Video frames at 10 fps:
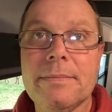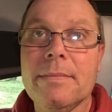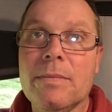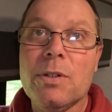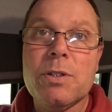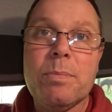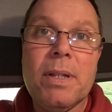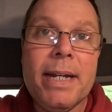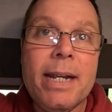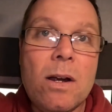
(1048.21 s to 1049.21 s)
there's
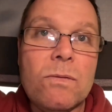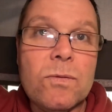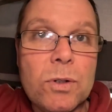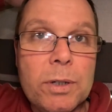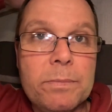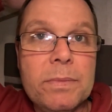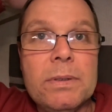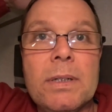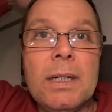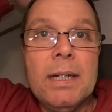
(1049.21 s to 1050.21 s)
plenty of room
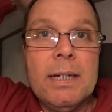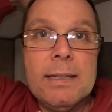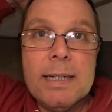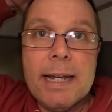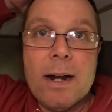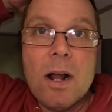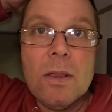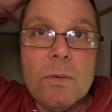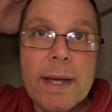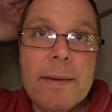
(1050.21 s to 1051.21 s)
to get all
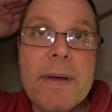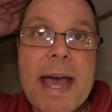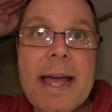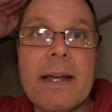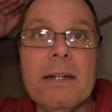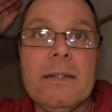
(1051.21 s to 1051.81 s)
the way back